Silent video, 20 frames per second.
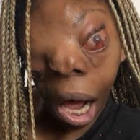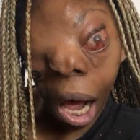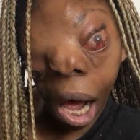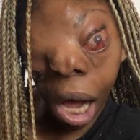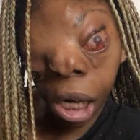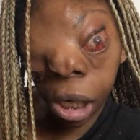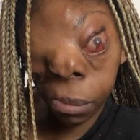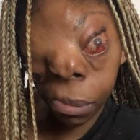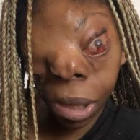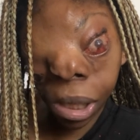
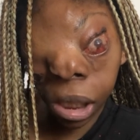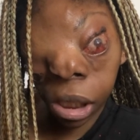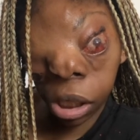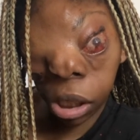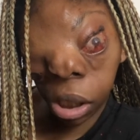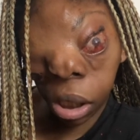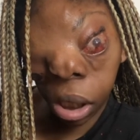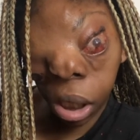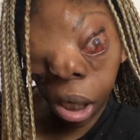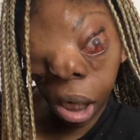I might
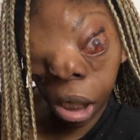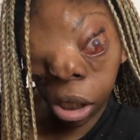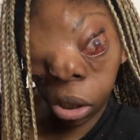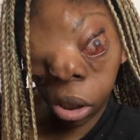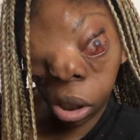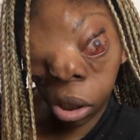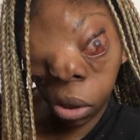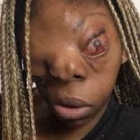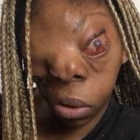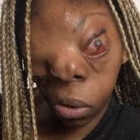get like a
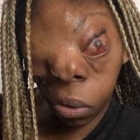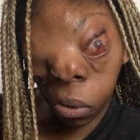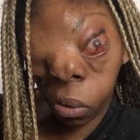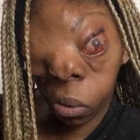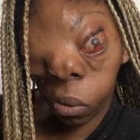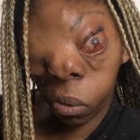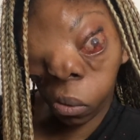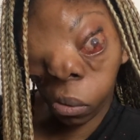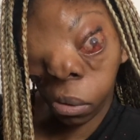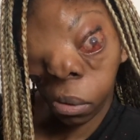
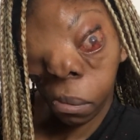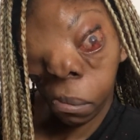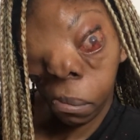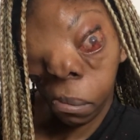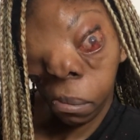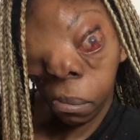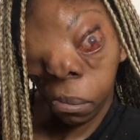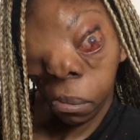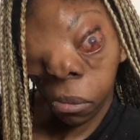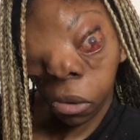little
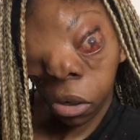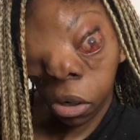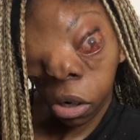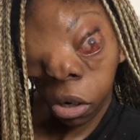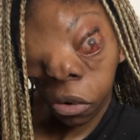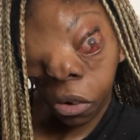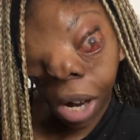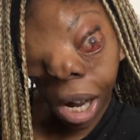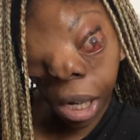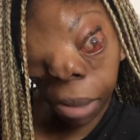
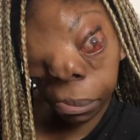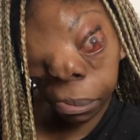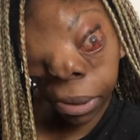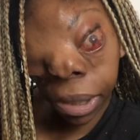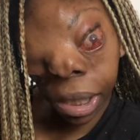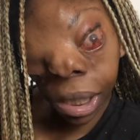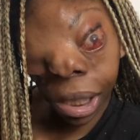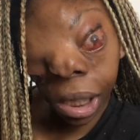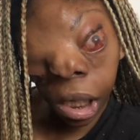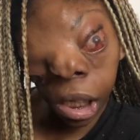
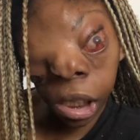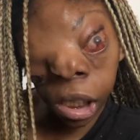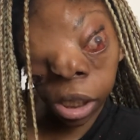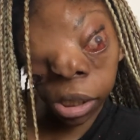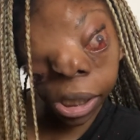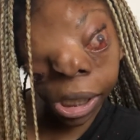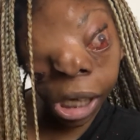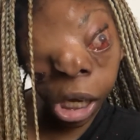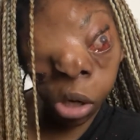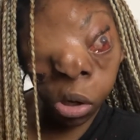cramping that
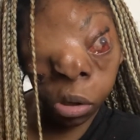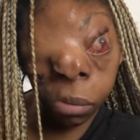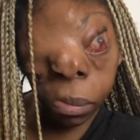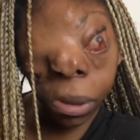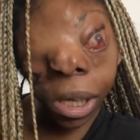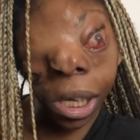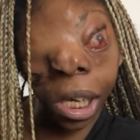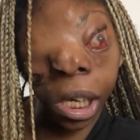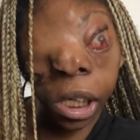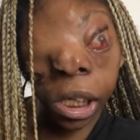just comes
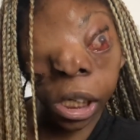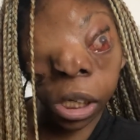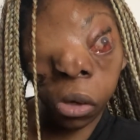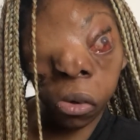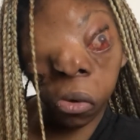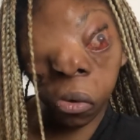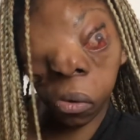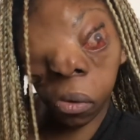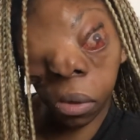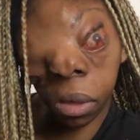with that,
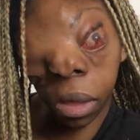yo,